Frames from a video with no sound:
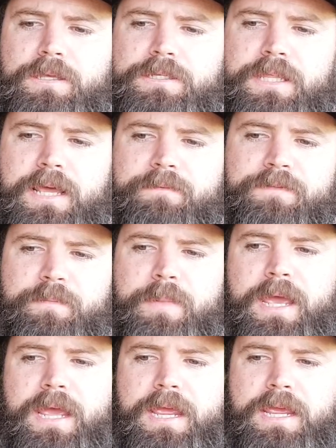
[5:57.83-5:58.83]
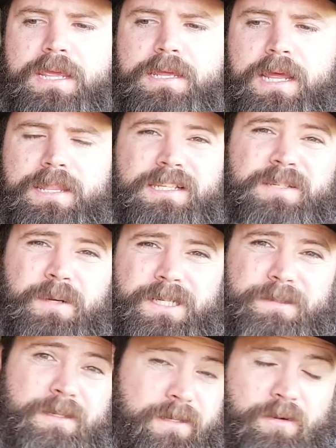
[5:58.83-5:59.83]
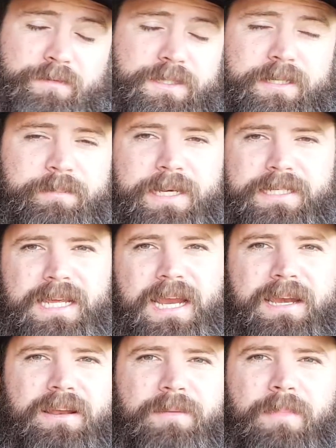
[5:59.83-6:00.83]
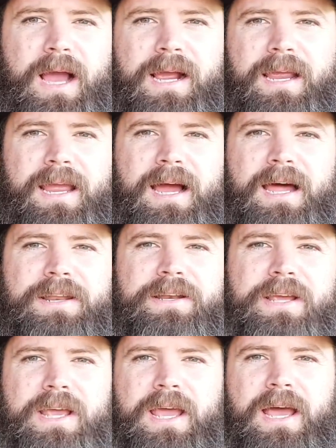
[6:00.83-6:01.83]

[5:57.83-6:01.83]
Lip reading: So that for me, and then especially obviously being down here at the market garden,